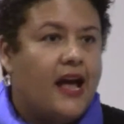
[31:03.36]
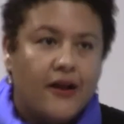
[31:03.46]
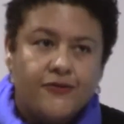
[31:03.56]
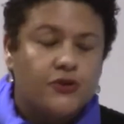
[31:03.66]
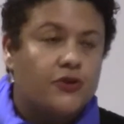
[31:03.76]

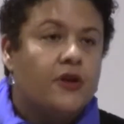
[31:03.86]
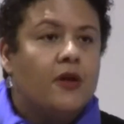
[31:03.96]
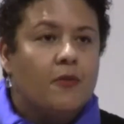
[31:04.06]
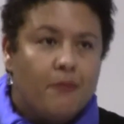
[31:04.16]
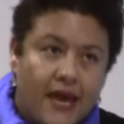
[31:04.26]
after
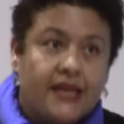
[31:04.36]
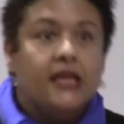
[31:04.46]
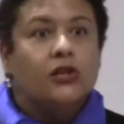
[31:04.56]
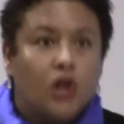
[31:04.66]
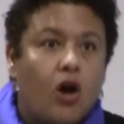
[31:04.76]

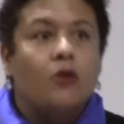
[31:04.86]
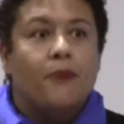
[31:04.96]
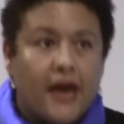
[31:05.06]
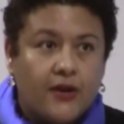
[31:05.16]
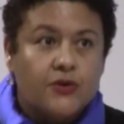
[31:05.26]
many long
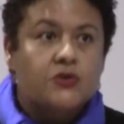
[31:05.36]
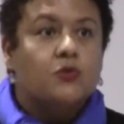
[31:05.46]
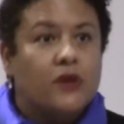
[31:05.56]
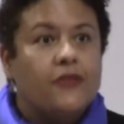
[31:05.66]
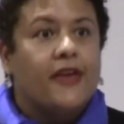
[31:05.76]
battles
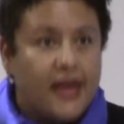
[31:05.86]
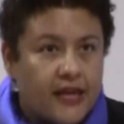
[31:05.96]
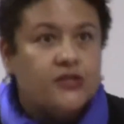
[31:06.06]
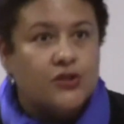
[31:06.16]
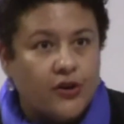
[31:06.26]
with
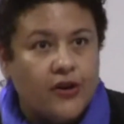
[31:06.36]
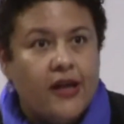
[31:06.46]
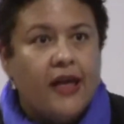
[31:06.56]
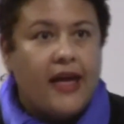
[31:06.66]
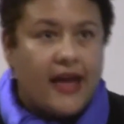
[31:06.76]
cancer
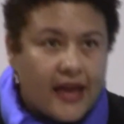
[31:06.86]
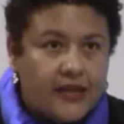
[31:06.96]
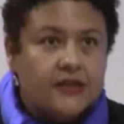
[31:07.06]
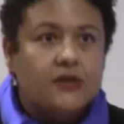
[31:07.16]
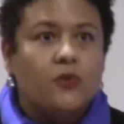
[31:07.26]

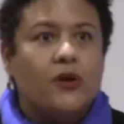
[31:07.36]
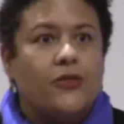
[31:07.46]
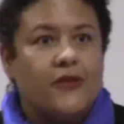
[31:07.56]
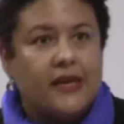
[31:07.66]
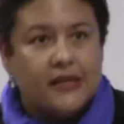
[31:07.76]
and
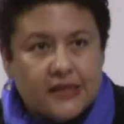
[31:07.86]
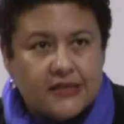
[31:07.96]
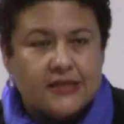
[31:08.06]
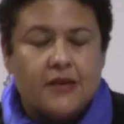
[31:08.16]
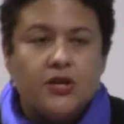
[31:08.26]
with kidney
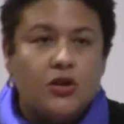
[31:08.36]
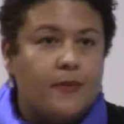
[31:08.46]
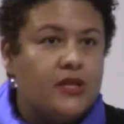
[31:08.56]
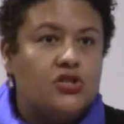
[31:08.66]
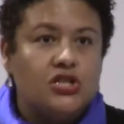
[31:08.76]
disease. You know,
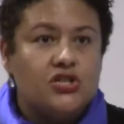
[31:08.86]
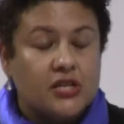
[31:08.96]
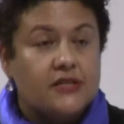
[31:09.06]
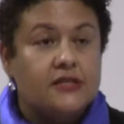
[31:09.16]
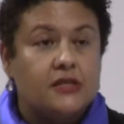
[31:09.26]
I mean, she
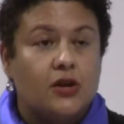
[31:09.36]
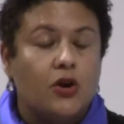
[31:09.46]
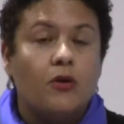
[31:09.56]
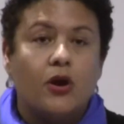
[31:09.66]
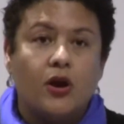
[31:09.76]
just,
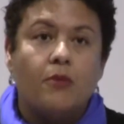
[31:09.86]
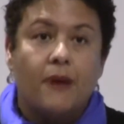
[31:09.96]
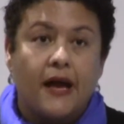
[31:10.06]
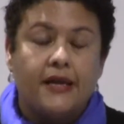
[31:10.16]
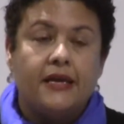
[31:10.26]
her, her
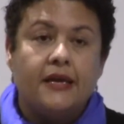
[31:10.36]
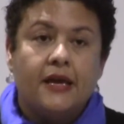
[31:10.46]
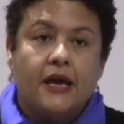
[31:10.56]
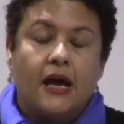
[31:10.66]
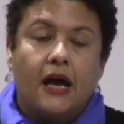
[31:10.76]
body
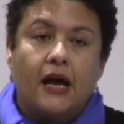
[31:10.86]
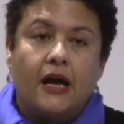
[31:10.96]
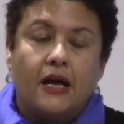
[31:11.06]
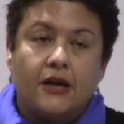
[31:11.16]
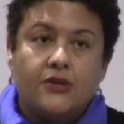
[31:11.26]

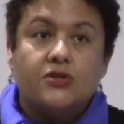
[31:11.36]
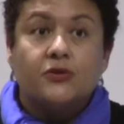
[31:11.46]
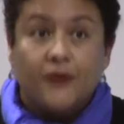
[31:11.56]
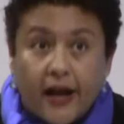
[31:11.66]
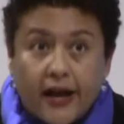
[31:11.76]
uh,
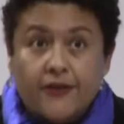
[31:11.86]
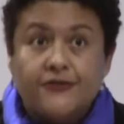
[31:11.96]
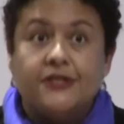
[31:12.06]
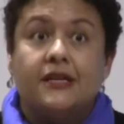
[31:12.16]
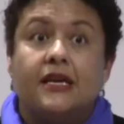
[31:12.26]

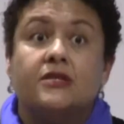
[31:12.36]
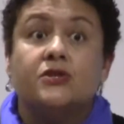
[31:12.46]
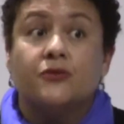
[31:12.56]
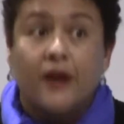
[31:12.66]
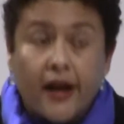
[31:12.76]
survived and
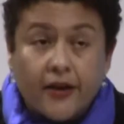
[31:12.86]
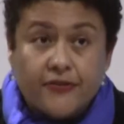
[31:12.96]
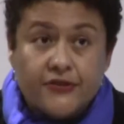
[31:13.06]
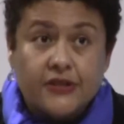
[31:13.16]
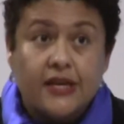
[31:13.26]

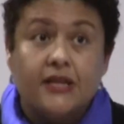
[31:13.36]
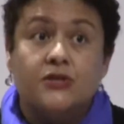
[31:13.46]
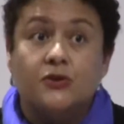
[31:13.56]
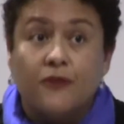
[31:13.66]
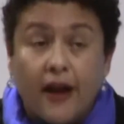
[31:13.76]
survived and
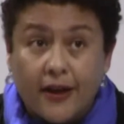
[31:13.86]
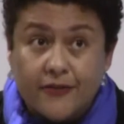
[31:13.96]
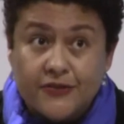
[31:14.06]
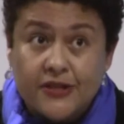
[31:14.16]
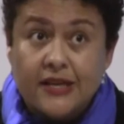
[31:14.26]

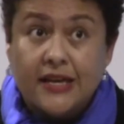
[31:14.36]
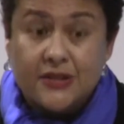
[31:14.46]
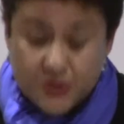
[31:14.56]
survived and